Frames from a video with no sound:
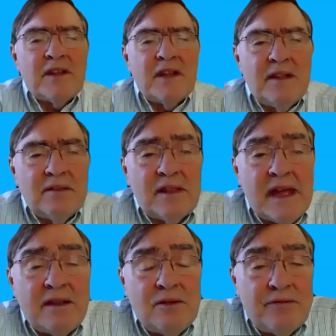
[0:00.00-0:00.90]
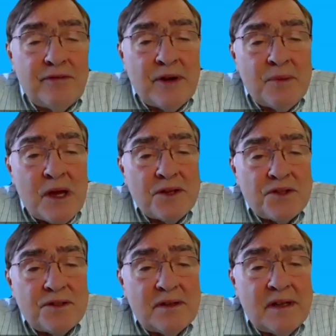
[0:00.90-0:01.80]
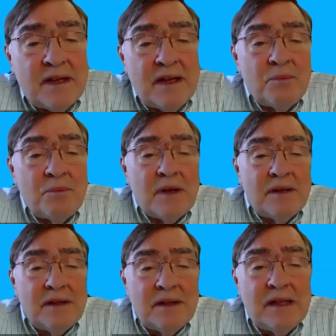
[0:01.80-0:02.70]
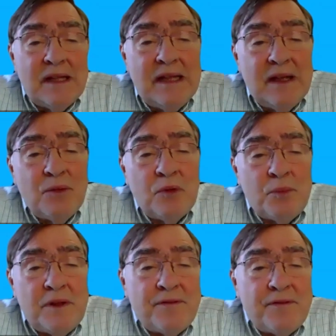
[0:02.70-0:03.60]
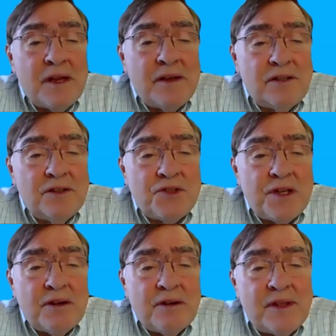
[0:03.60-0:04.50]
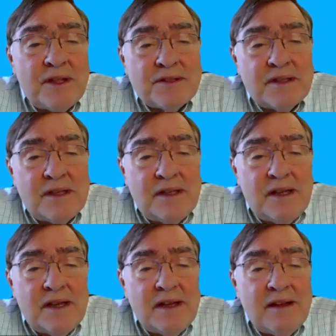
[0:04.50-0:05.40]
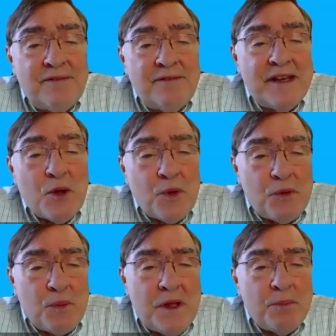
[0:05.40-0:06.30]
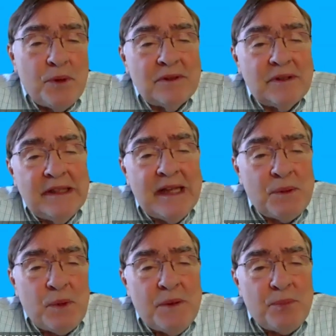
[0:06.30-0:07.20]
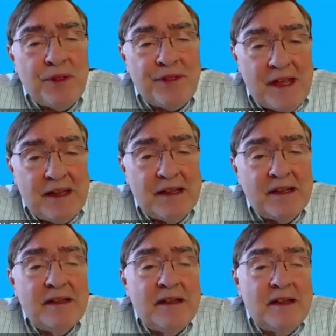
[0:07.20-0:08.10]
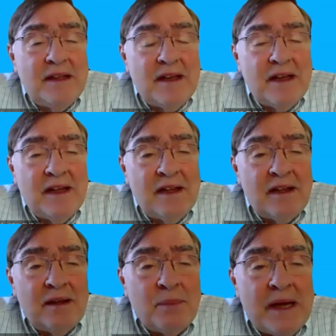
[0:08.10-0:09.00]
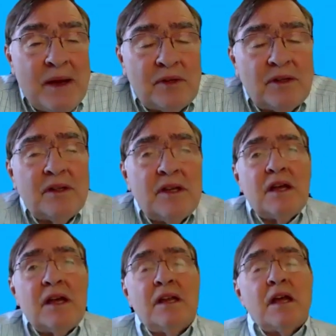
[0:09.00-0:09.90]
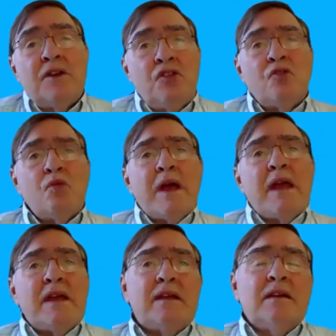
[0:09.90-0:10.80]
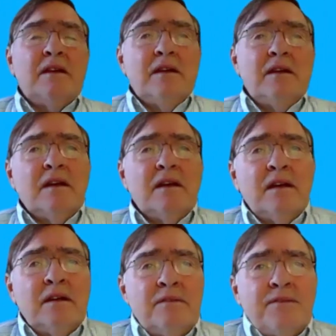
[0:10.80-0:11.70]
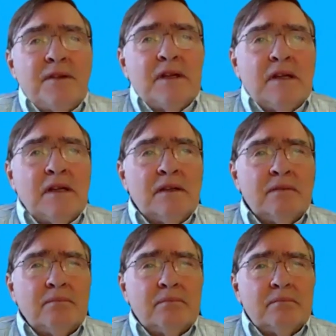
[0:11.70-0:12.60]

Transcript: to say thank you very much. Um, it will be fun to share this uh, video with people to get people thinking uh, about uh, a, a, new way of uh,